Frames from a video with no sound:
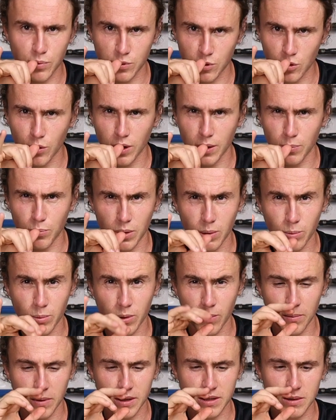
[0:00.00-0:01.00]
Toray
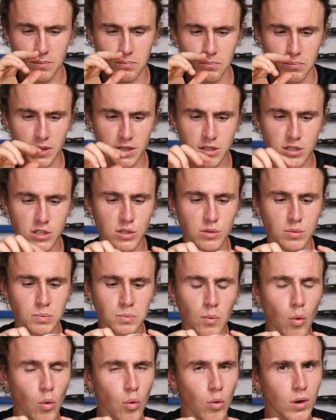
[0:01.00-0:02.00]
Premium is a bit
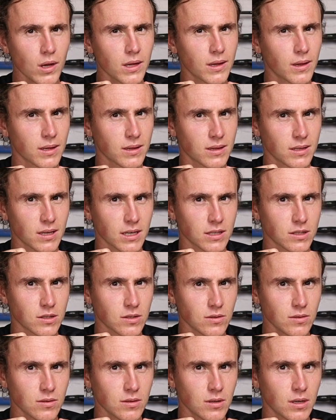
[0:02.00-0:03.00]
smaller than
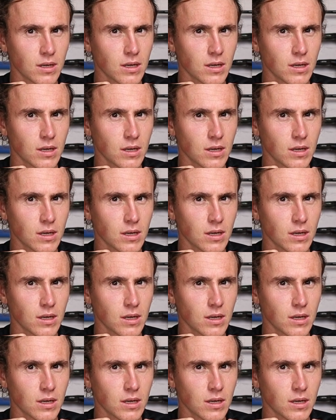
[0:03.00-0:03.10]
Tatsu.